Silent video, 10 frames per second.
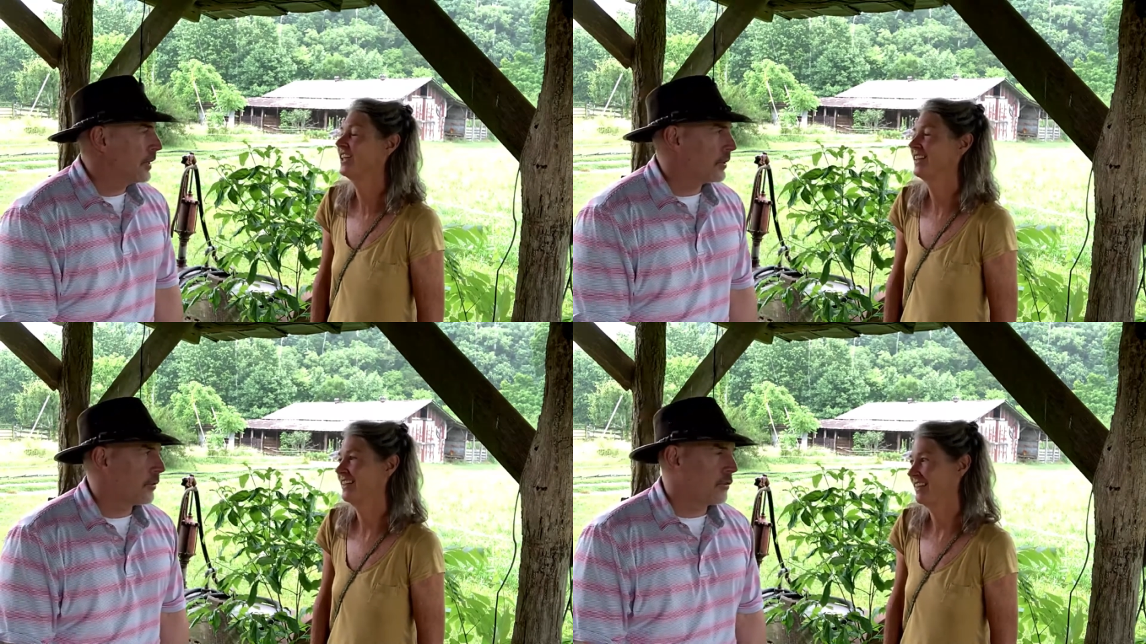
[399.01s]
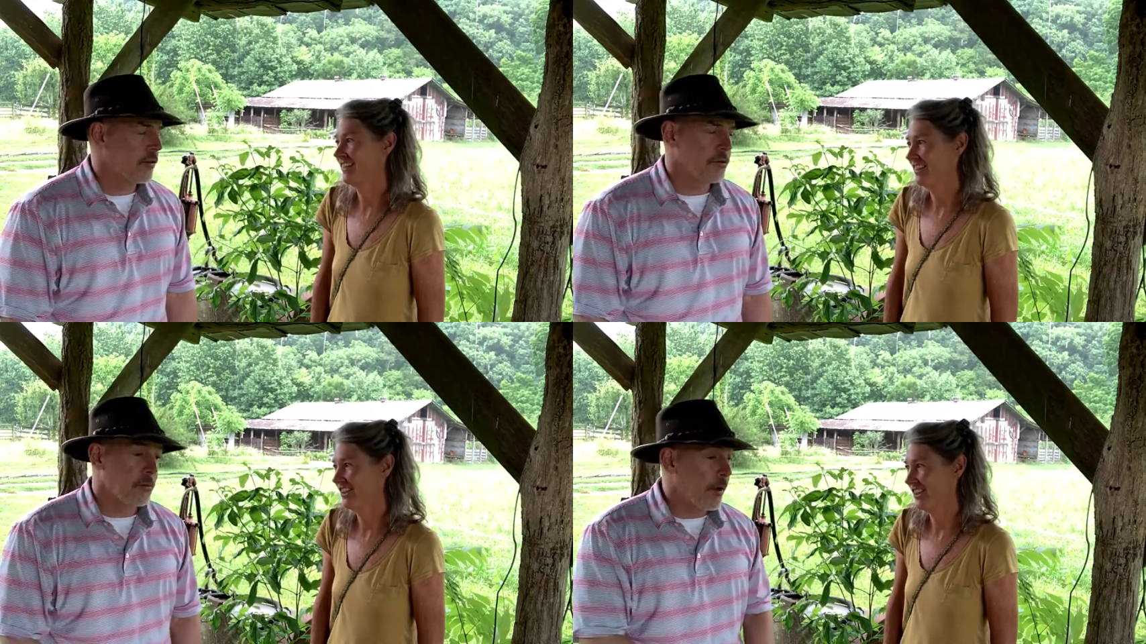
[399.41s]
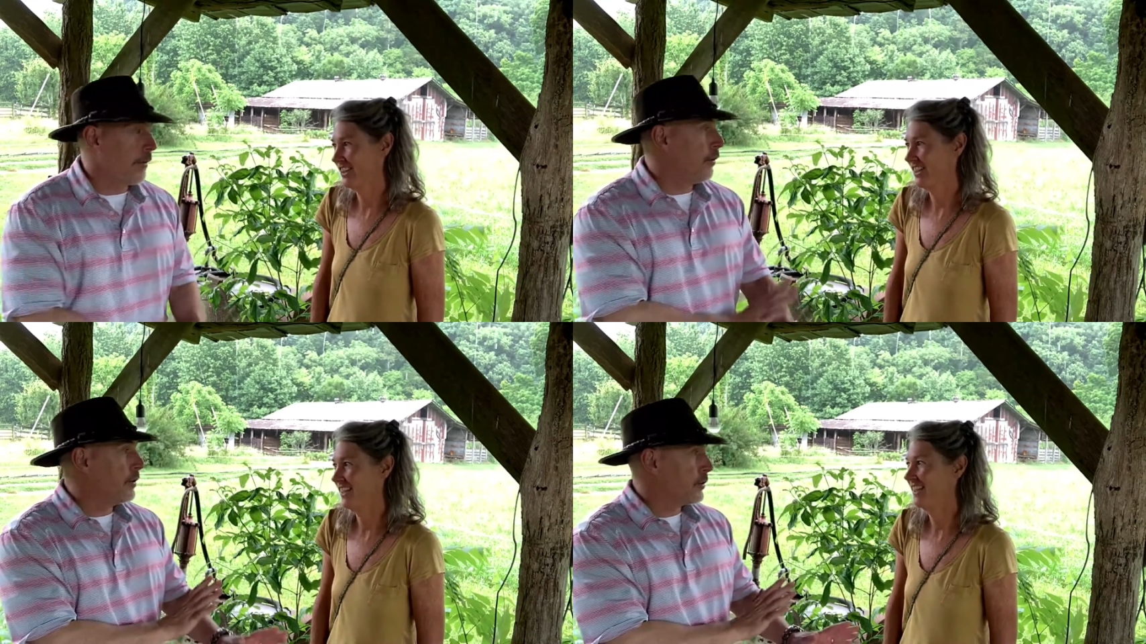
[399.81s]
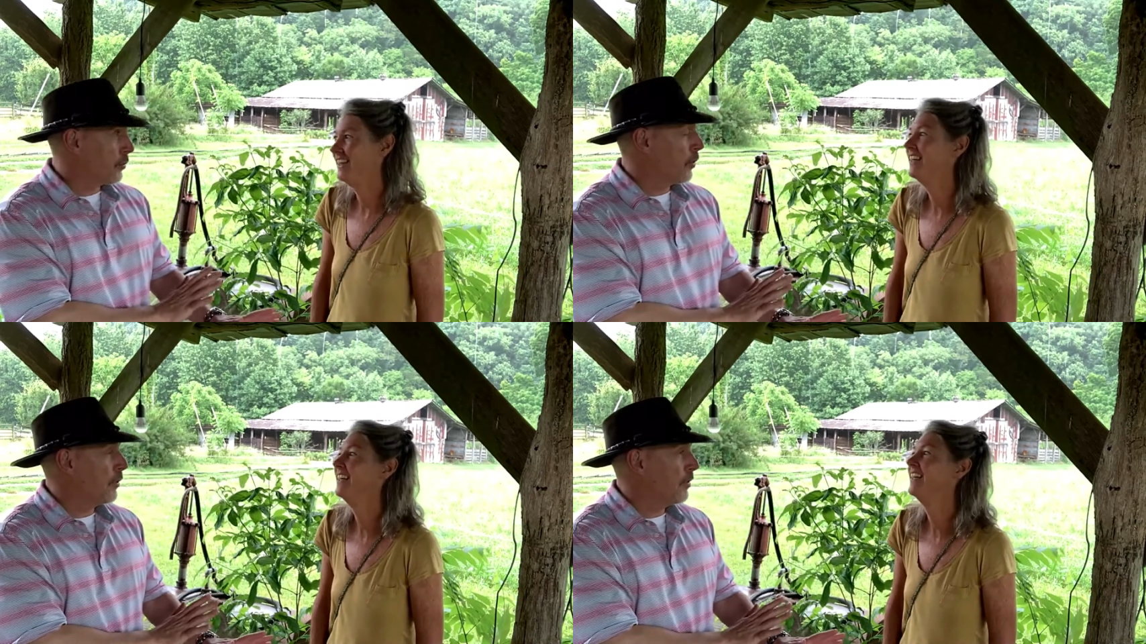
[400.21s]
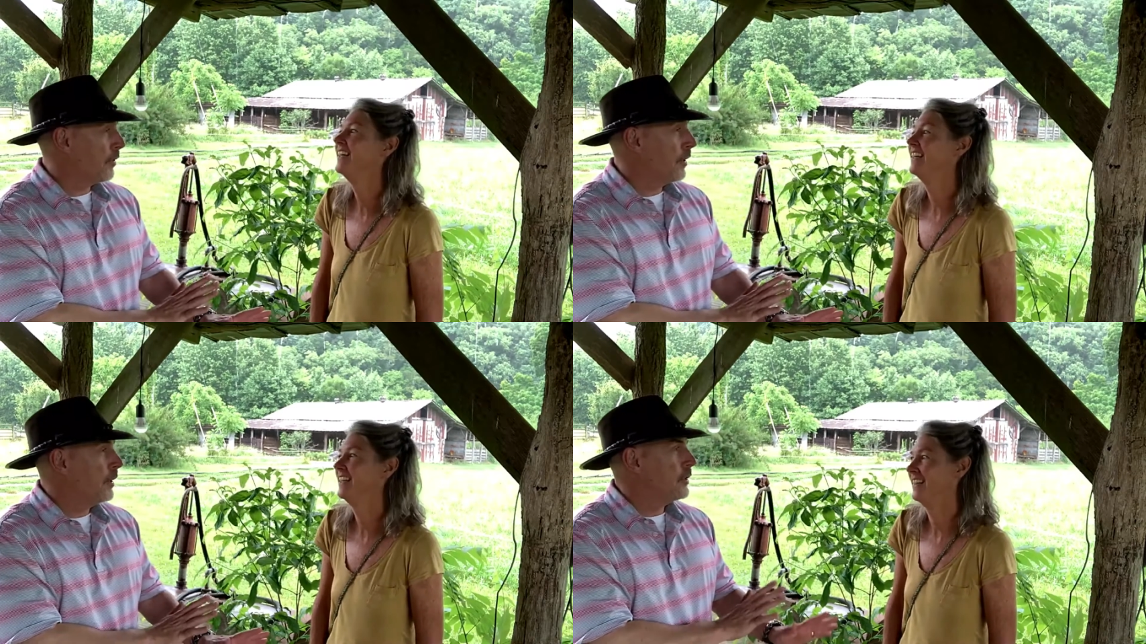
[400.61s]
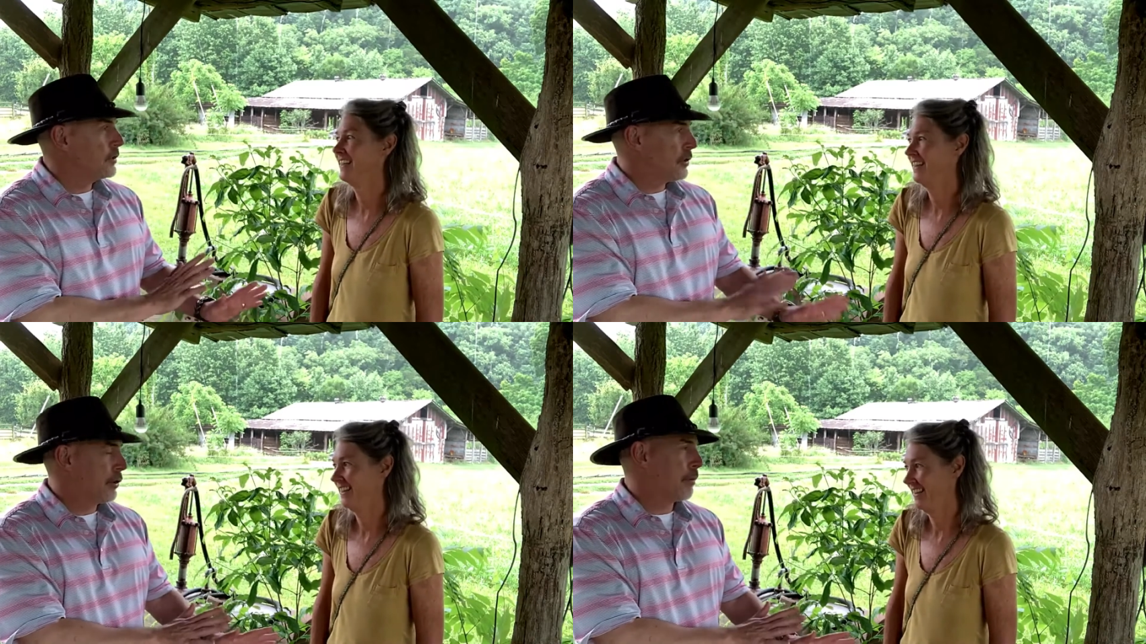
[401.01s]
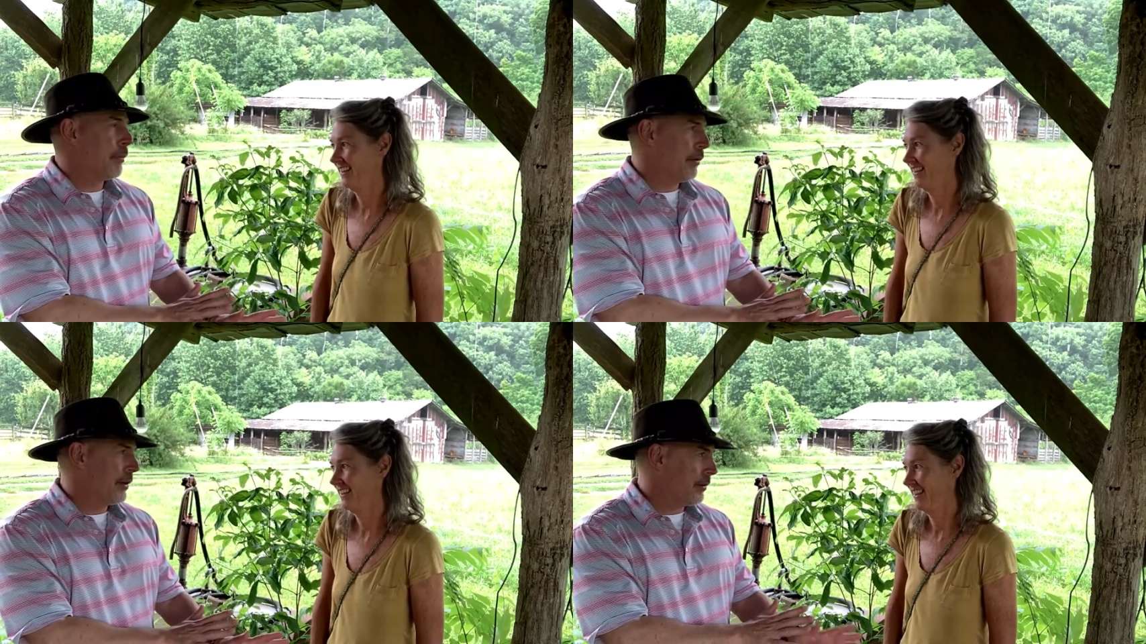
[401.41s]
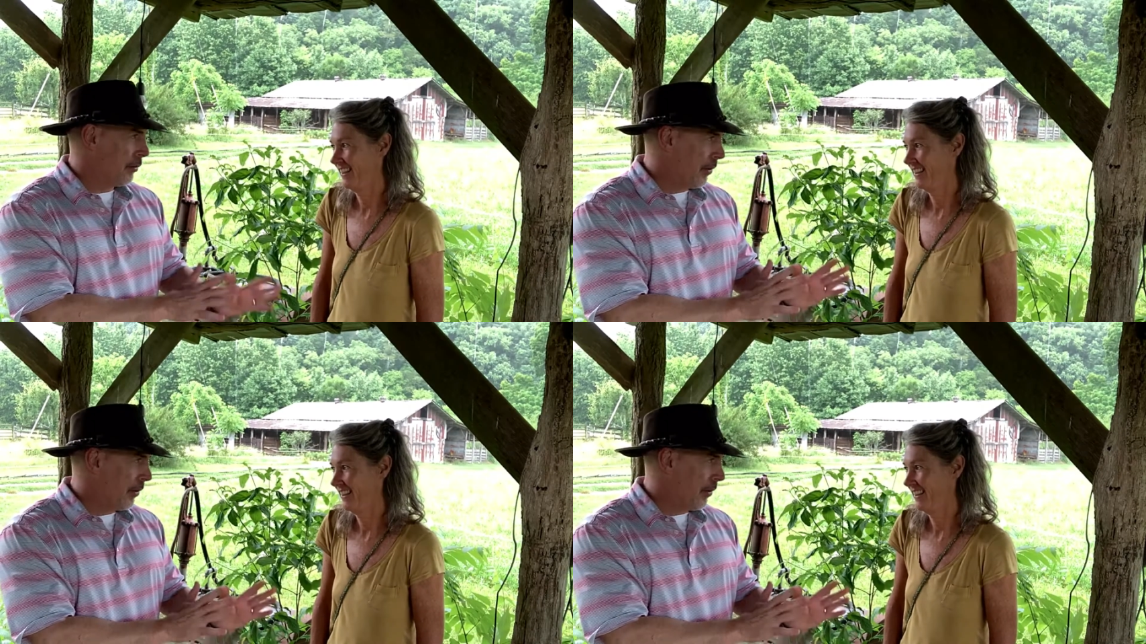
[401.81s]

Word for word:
Speaker 1: things. And so the weather is worth, to your point,